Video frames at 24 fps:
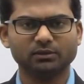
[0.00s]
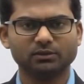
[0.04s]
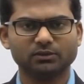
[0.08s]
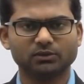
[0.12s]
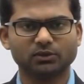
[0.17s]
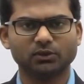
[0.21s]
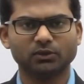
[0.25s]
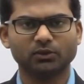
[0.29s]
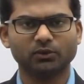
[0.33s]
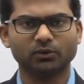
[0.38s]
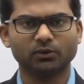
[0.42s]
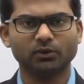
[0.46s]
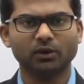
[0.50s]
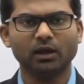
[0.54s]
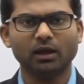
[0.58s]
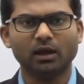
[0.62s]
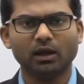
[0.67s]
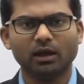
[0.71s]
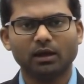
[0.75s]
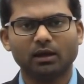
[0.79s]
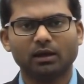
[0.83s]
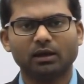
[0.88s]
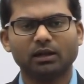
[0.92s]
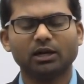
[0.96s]
So
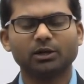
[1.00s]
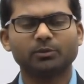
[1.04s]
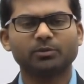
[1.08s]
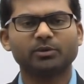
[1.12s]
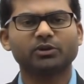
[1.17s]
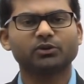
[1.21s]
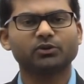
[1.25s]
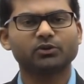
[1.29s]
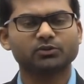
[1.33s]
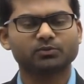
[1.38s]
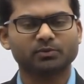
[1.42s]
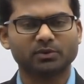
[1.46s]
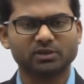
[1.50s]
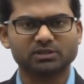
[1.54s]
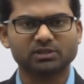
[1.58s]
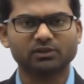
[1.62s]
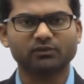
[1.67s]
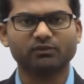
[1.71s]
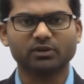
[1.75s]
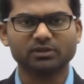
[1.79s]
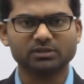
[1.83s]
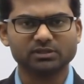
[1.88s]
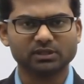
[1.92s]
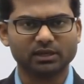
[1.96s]
let me introduce myself
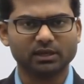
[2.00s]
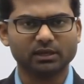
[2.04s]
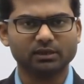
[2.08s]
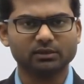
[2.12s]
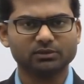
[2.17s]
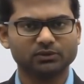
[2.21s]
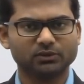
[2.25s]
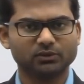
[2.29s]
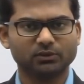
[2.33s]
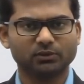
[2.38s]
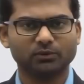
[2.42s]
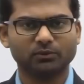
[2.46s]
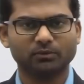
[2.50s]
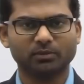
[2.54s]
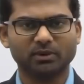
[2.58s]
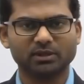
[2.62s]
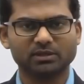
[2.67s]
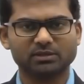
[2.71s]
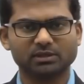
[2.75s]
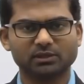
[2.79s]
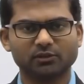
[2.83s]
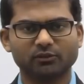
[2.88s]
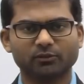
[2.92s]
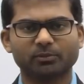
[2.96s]
once again. So
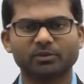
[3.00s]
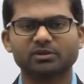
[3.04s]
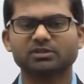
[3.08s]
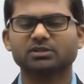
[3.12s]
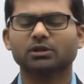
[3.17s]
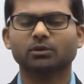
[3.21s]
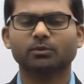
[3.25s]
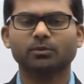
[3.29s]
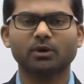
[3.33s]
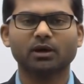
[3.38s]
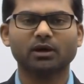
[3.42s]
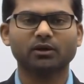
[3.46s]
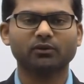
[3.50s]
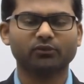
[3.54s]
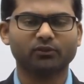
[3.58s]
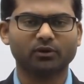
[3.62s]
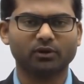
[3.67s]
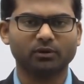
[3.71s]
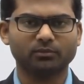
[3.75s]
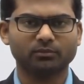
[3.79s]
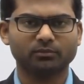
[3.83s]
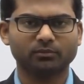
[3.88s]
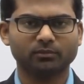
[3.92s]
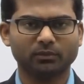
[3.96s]
myself, Prasanna Kumar
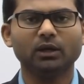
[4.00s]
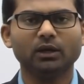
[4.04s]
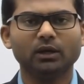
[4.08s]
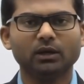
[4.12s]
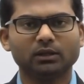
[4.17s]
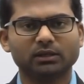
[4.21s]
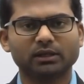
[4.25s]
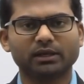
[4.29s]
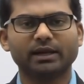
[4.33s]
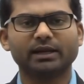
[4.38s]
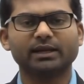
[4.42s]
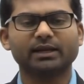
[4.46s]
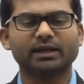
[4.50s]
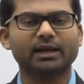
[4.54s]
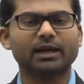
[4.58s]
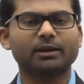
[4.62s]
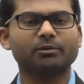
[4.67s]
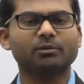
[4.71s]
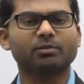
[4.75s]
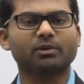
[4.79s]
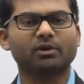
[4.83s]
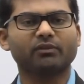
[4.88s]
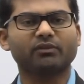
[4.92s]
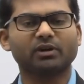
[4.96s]
from the Gate
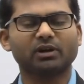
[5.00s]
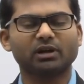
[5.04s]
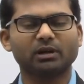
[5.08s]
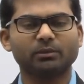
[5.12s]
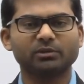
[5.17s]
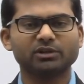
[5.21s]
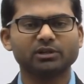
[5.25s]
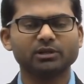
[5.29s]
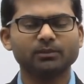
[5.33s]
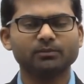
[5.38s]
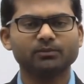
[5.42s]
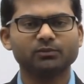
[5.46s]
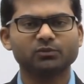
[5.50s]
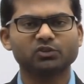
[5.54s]
Academy Private Limited.